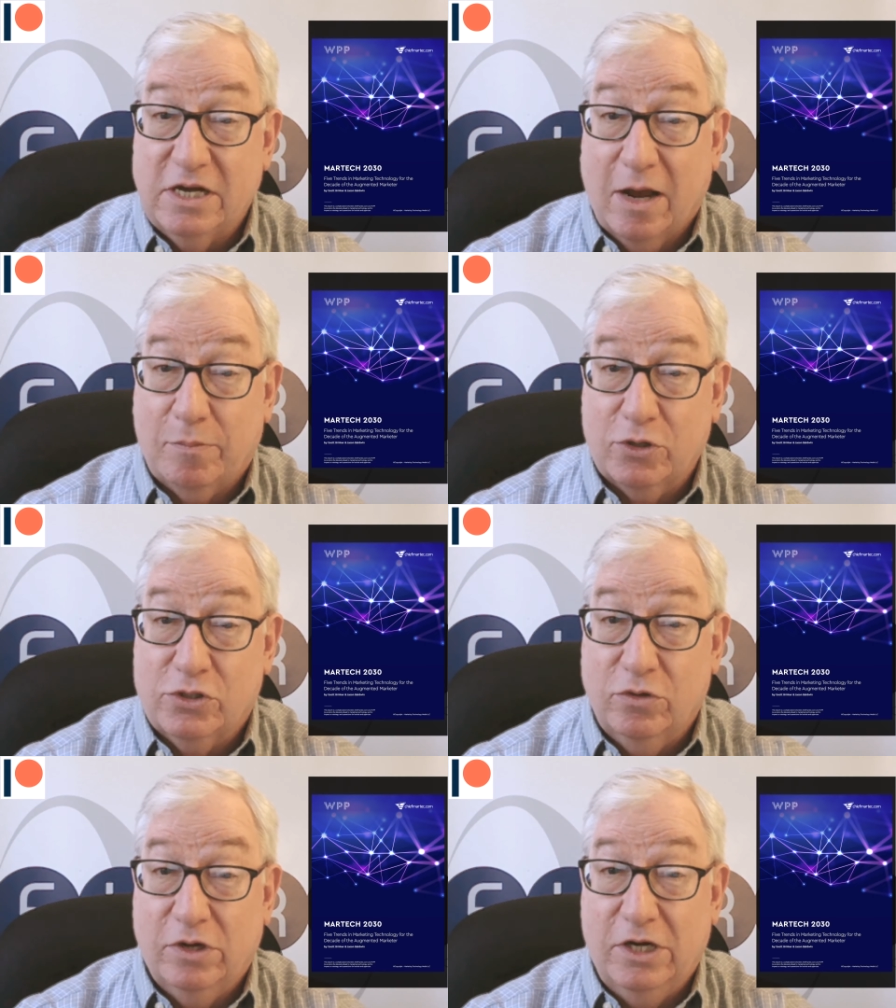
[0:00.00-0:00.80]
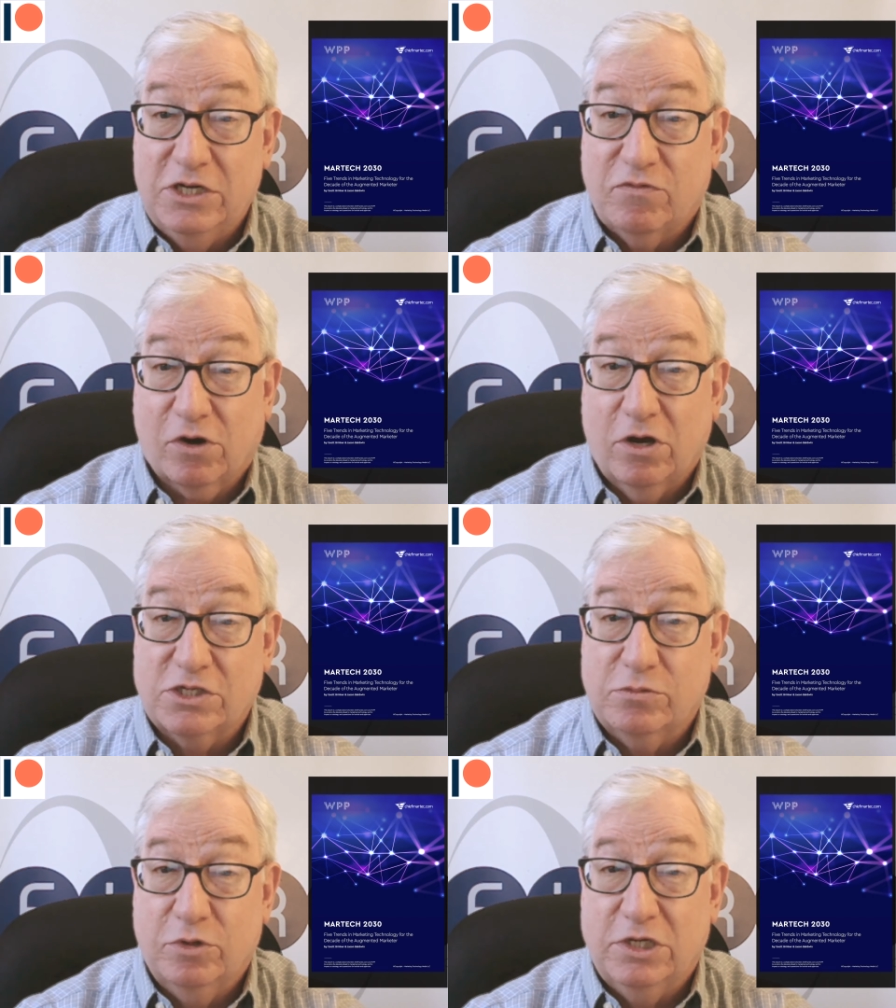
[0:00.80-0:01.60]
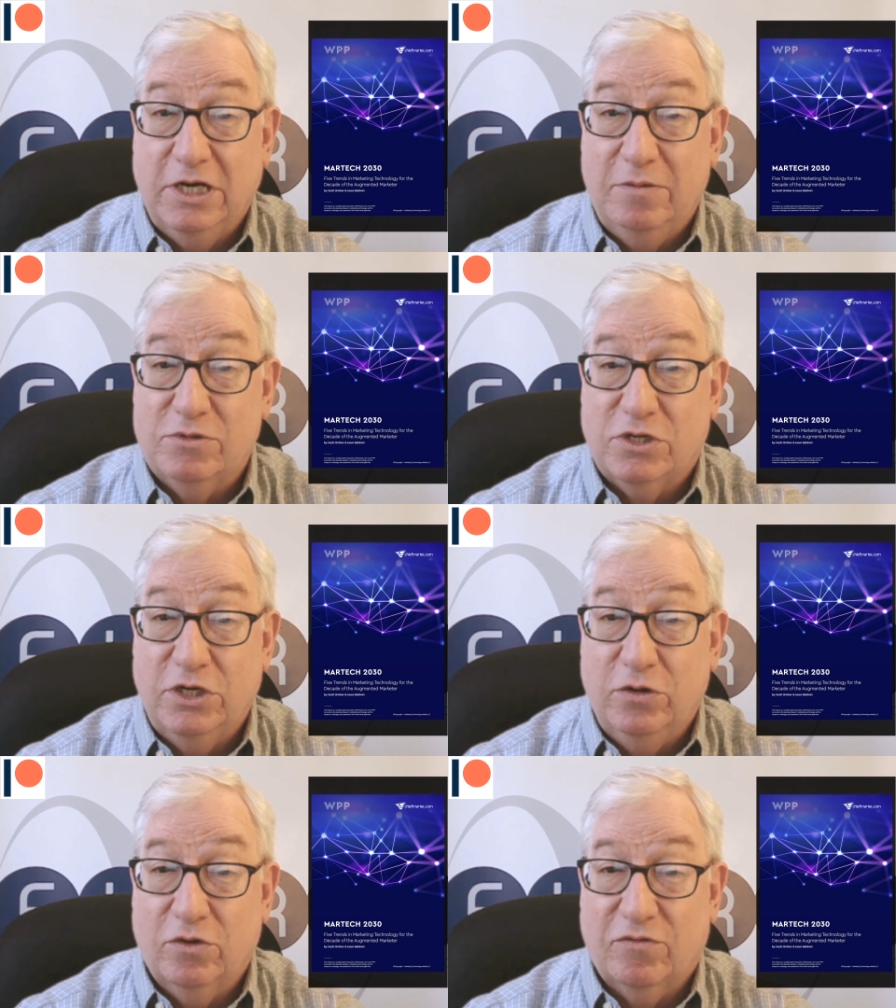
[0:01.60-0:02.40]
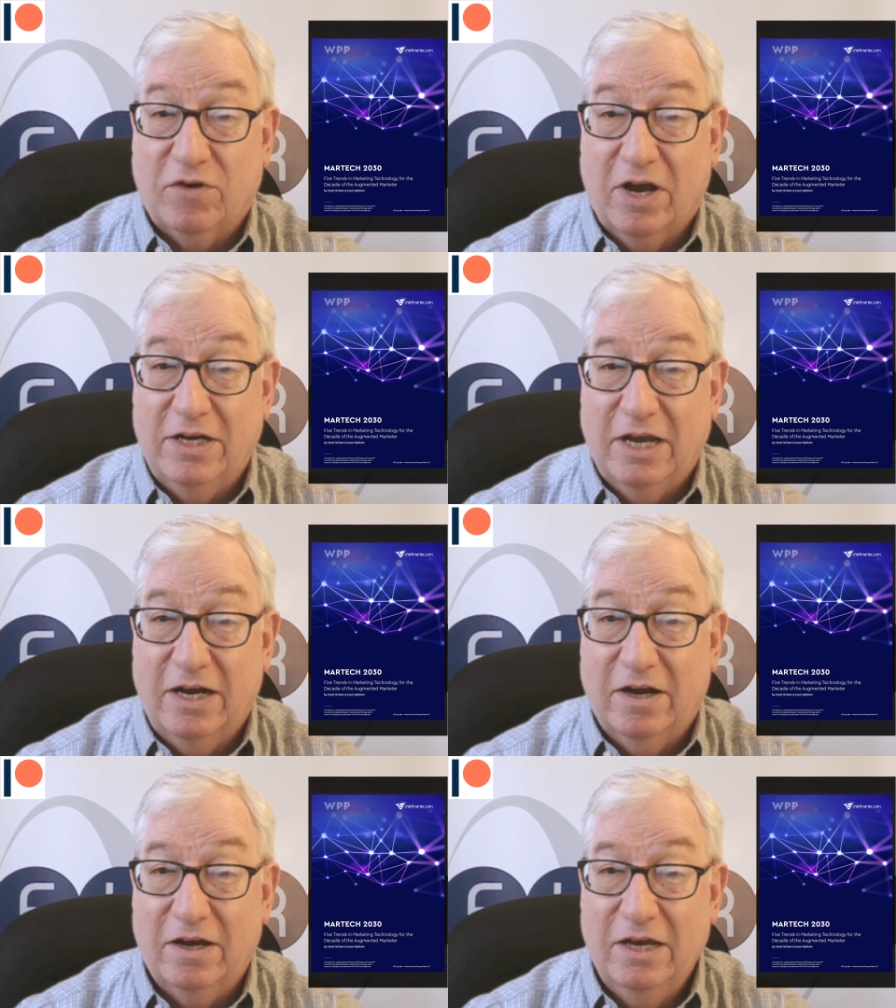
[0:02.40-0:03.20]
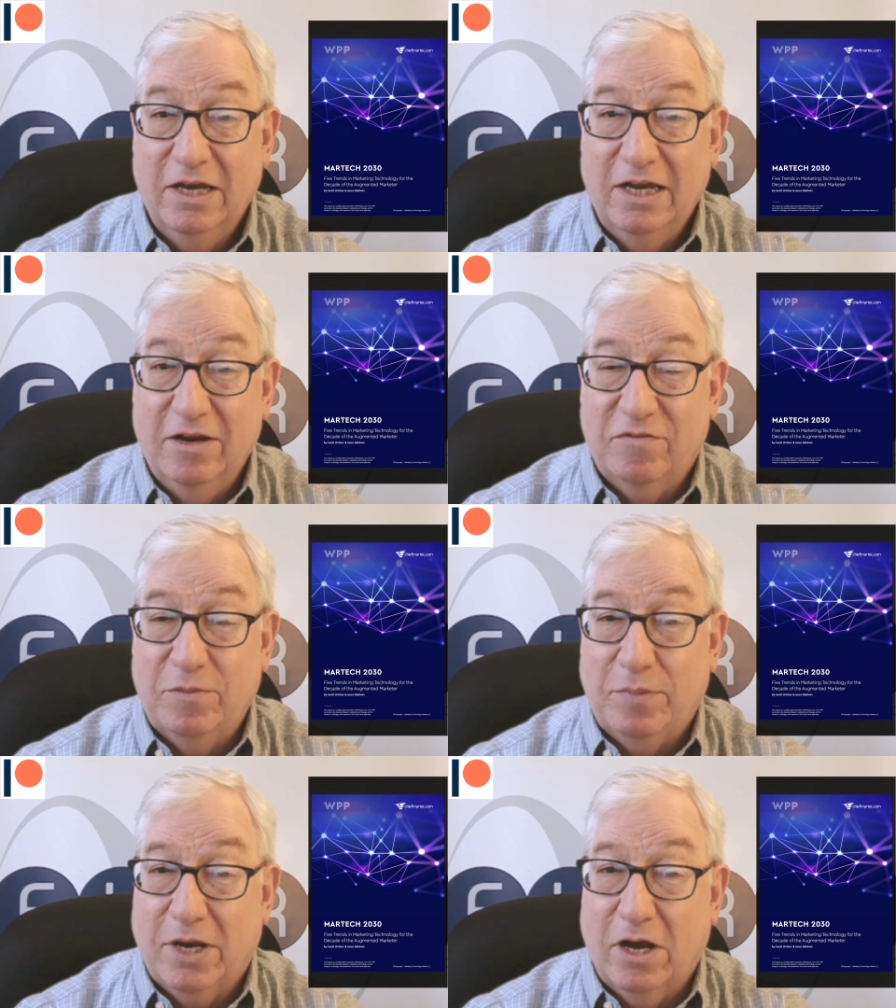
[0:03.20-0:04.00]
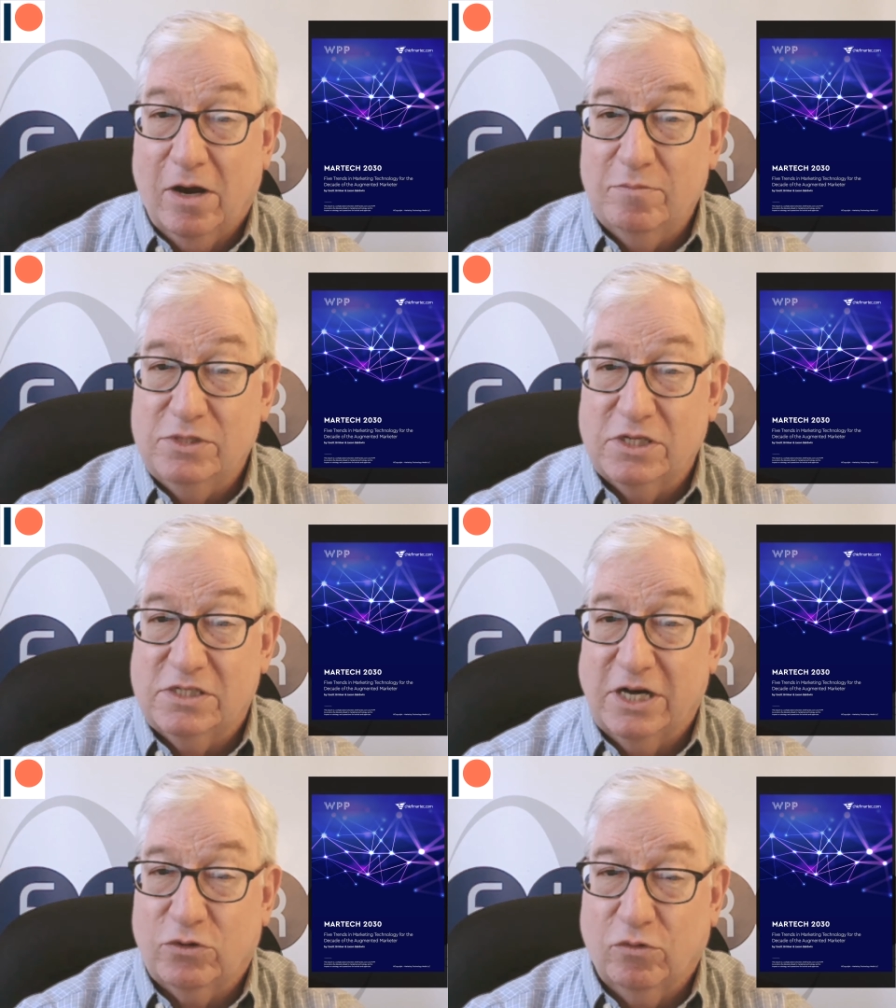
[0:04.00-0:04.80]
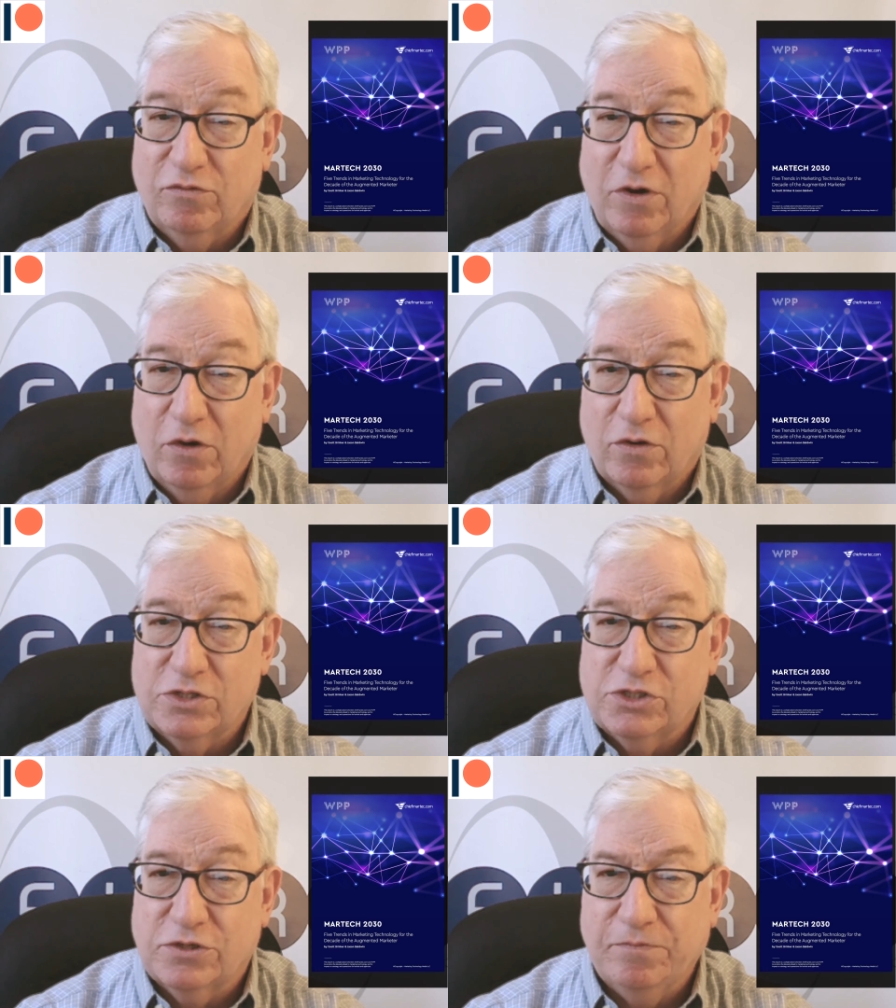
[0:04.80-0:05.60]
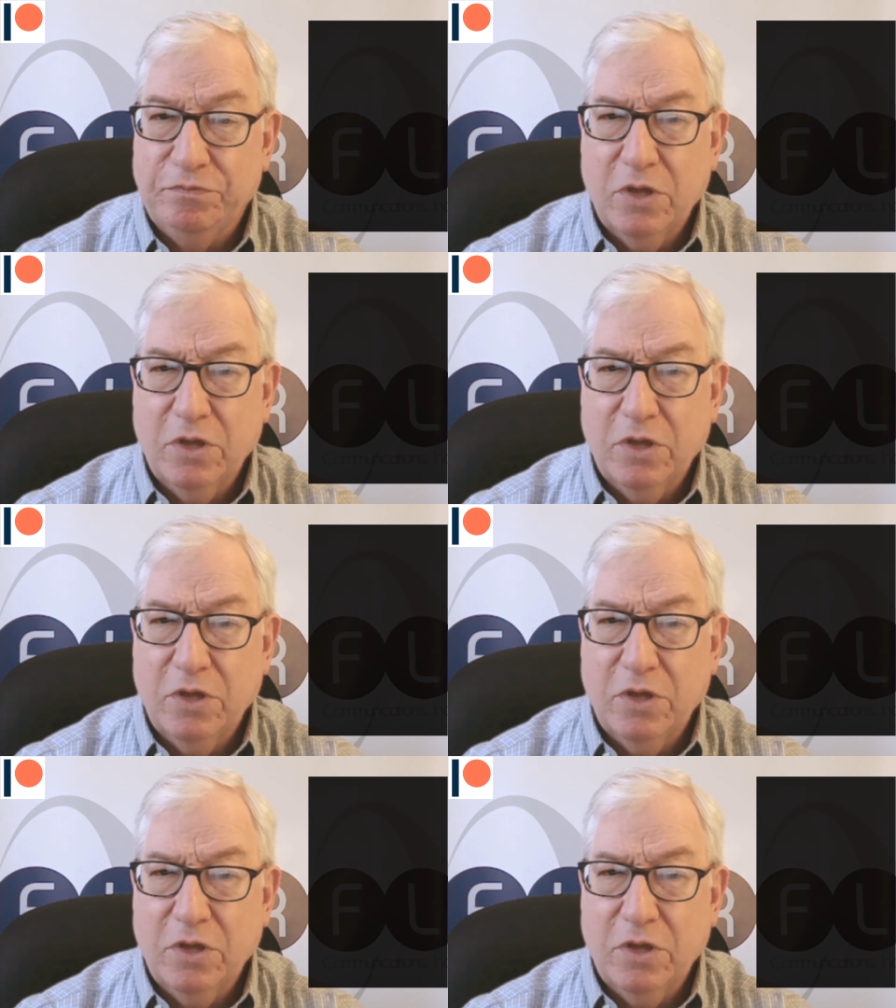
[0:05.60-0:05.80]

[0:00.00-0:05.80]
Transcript: opportunities for customer teams to unify data if it becomes a central focus.